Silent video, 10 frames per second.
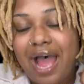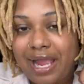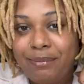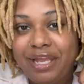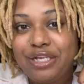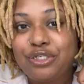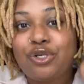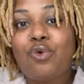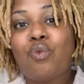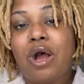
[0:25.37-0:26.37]
i'm
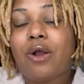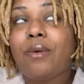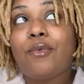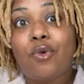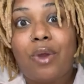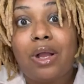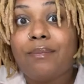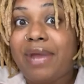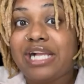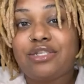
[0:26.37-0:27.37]
angel welcome or welcome
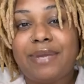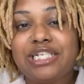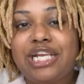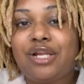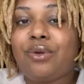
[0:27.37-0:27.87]
back to my channel